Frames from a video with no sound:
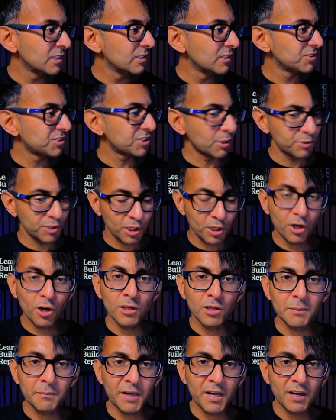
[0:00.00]
So your
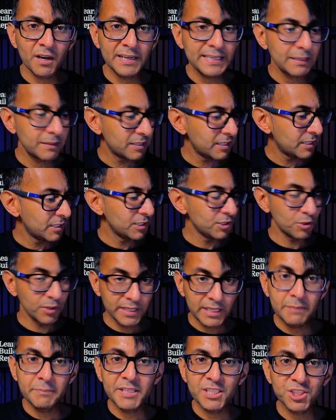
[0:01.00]
column height, your
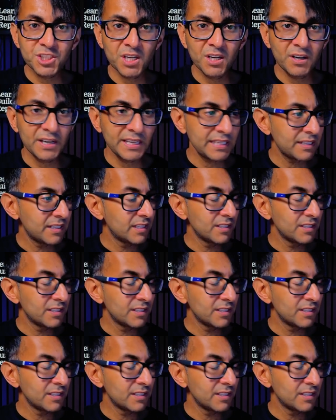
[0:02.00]
image height,